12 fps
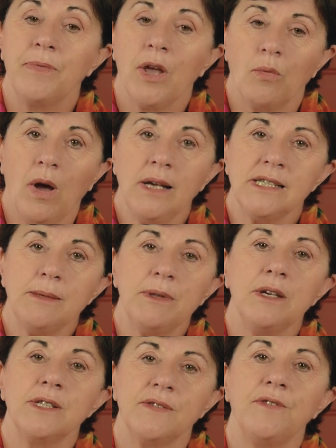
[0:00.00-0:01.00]
Write some of
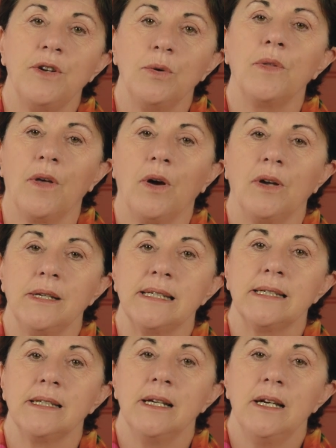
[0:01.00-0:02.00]
those, few of
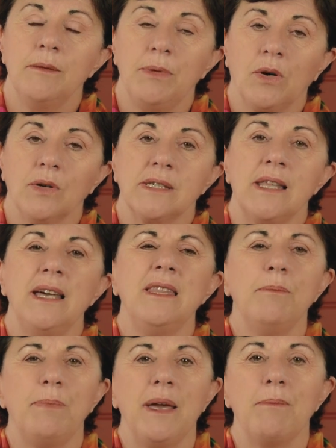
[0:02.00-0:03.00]
those, because they're the
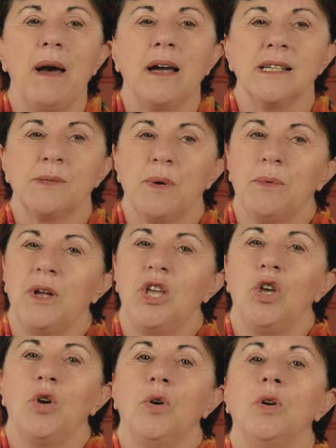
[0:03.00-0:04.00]
big markers where we
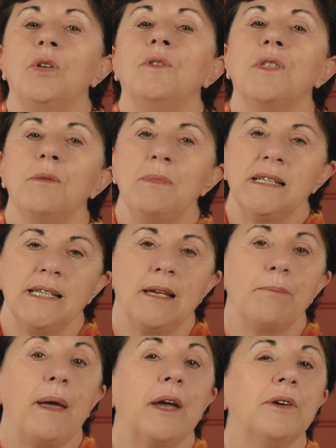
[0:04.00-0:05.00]
yearn for the
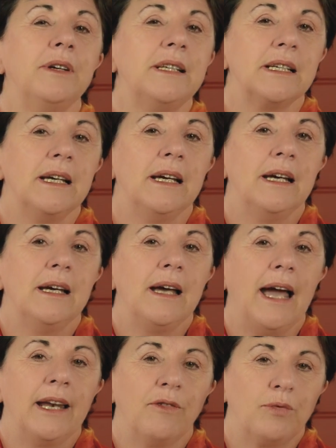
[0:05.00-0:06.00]
missing parent.
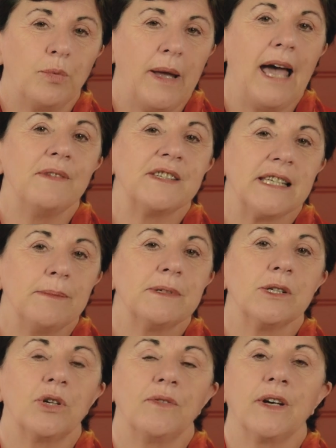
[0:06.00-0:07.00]
And if we have some
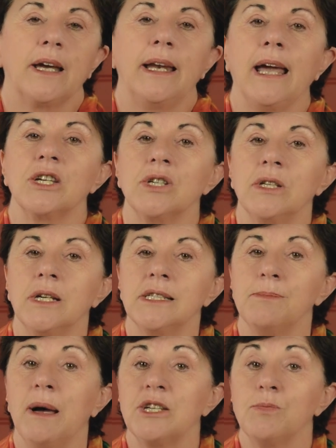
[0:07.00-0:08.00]
sort of a connection
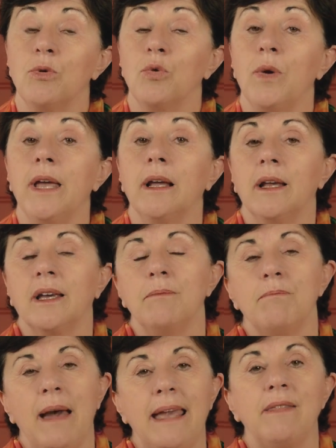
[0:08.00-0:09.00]
that's much more real, it
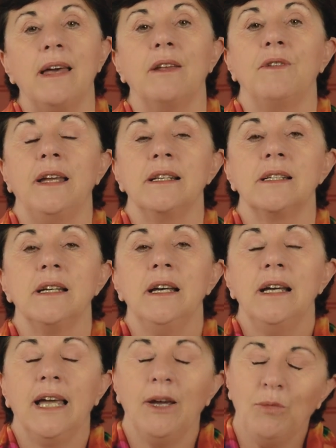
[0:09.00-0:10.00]
can make that event,
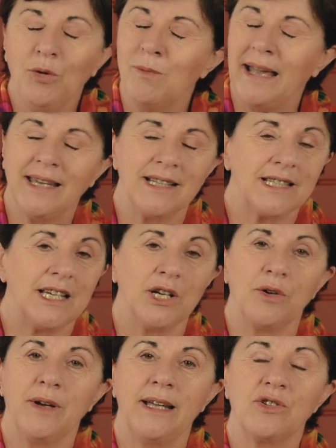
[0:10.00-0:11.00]
it will make it
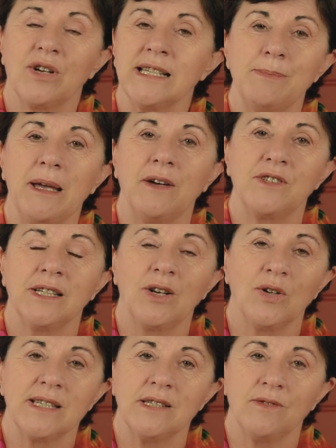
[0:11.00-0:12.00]
teary. Trust me, I've done
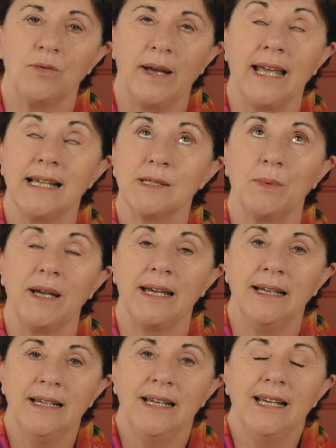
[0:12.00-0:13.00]
lots of weddings
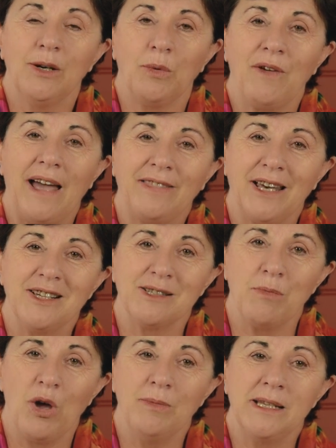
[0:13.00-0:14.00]
where we've had those
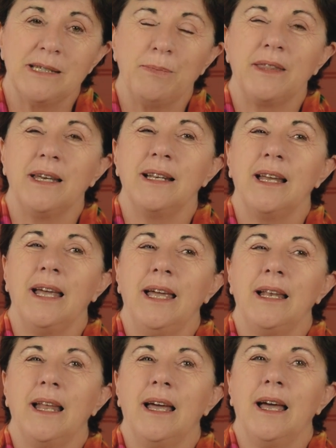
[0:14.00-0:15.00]
moments, but
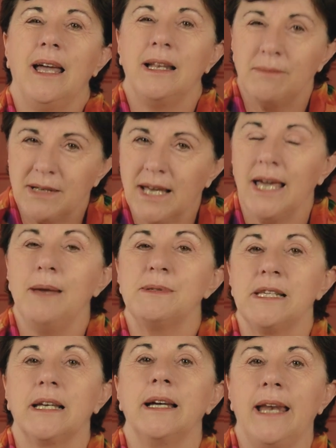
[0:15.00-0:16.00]
it
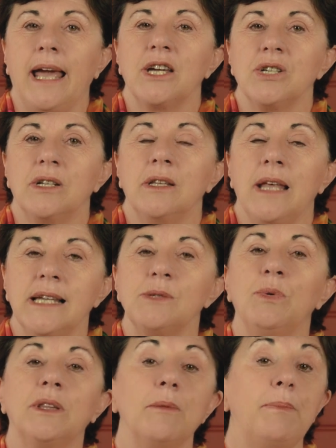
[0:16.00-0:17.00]
keeps the connection. And that's
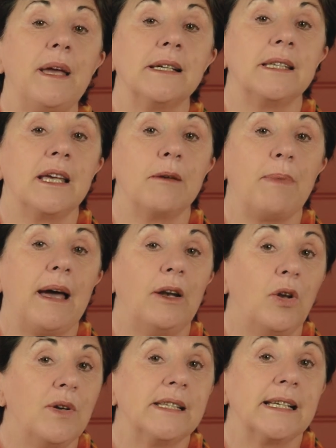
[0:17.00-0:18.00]
what the biggest thing about
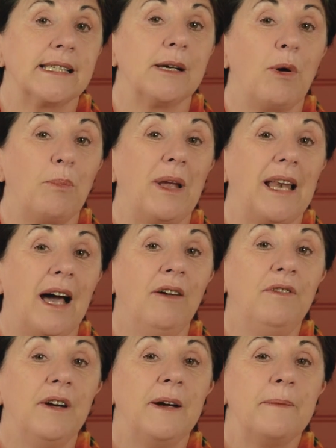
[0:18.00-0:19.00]
losing someone we
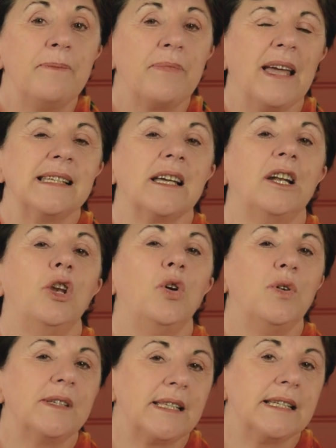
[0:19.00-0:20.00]
love is, I
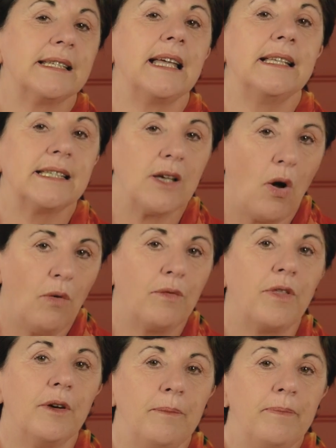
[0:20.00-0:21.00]
lose the sense of
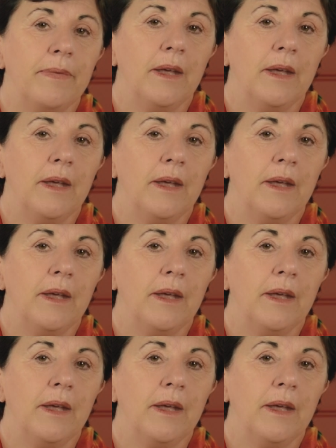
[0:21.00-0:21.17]
them.